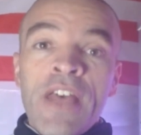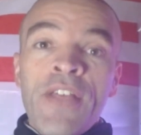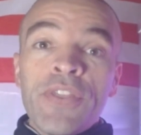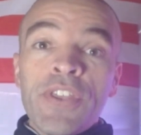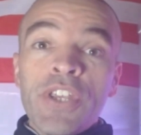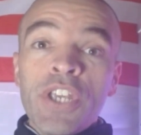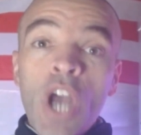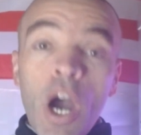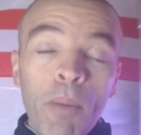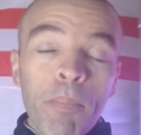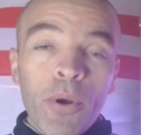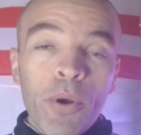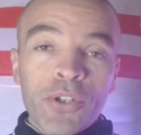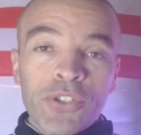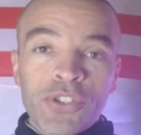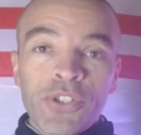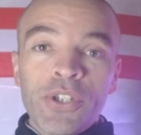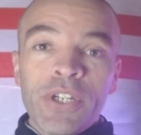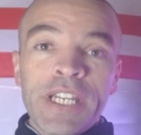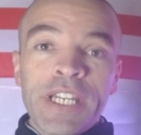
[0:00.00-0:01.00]
the
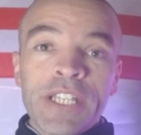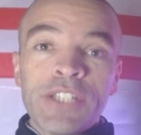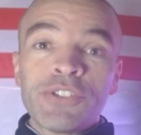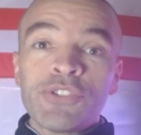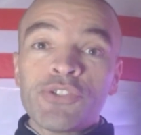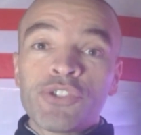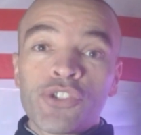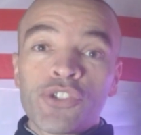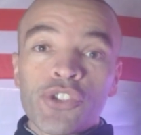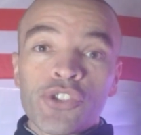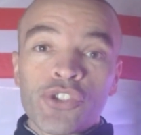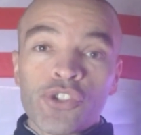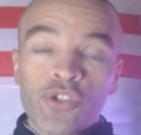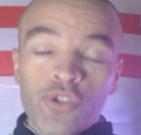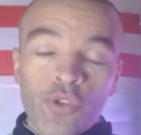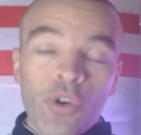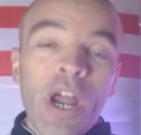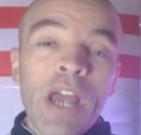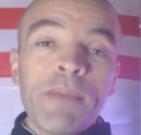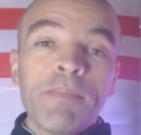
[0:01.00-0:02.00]
opportunity to
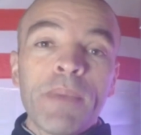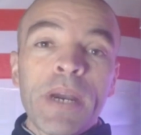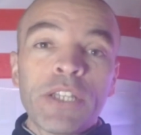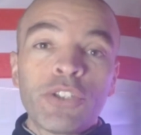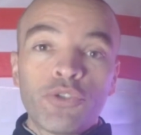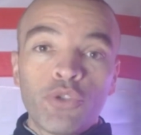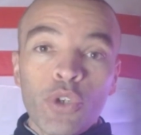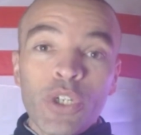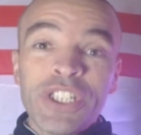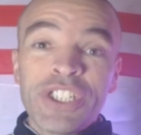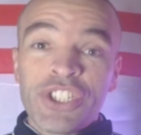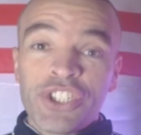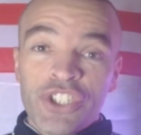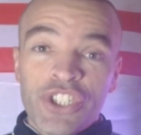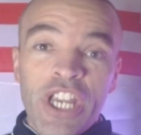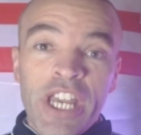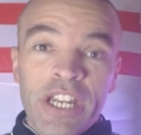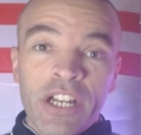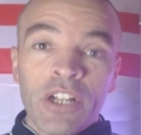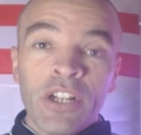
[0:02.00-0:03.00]
subscribe my Twitch
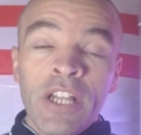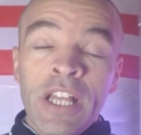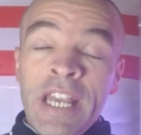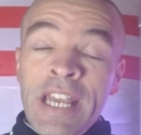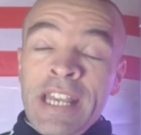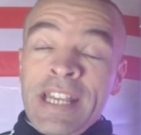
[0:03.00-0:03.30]
channel,